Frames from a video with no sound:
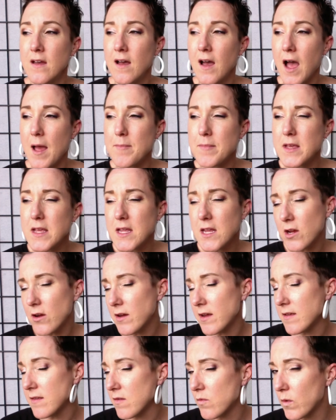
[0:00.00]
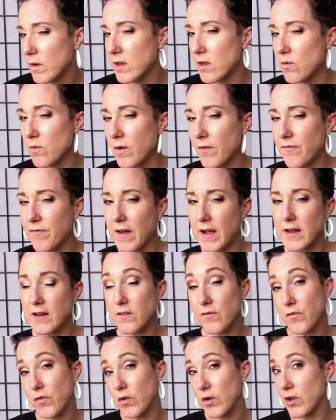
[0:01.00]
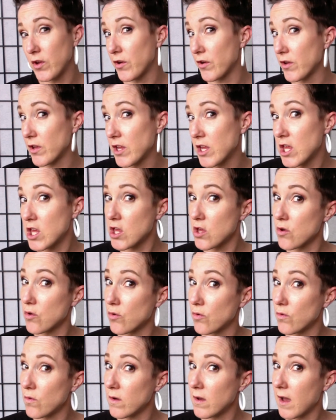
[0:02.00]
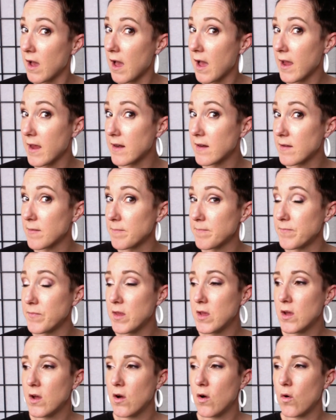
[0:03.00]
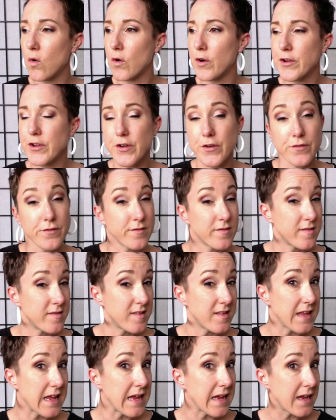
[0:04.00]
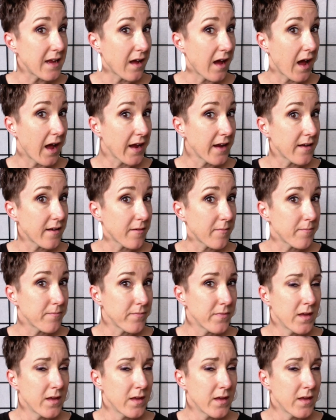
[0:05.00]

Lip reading: I'm curious what you will find for your Q item, or your Z item,